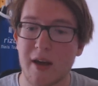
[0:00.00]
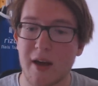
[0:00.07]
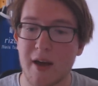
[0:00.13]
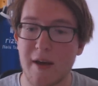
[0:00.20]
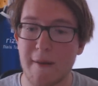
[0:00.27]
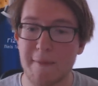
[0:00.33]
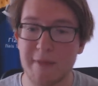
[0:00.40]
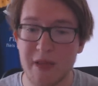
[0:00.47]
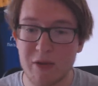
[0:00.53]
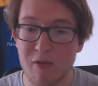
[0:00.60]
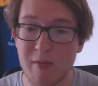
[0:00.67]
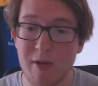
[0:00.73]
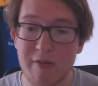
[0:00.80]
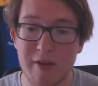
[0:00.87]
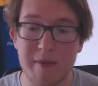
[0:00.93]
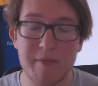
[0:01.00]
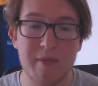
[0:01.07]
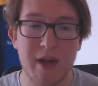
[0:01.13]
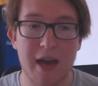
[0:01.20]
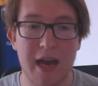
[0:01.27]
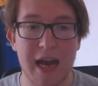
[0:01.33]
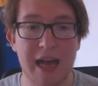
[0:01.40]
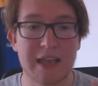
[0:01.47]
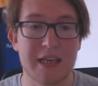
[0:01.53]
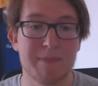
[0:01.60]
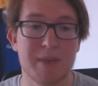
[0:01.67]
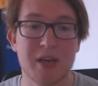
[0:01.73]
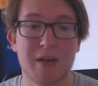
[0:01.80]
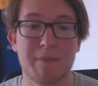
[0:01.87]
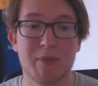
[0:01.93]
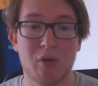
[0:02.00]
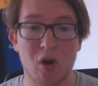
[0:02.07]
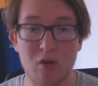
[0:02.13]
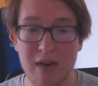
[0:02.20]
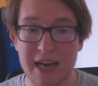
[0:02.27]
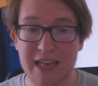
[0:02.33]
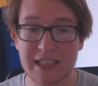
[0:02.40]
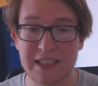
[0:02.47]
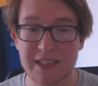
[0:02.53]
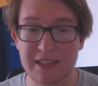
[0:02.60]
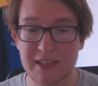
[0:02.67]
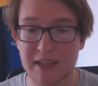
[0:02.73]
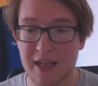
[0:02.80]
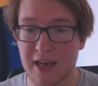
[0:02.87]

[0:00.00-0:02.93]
They remove him and they pick up Pronax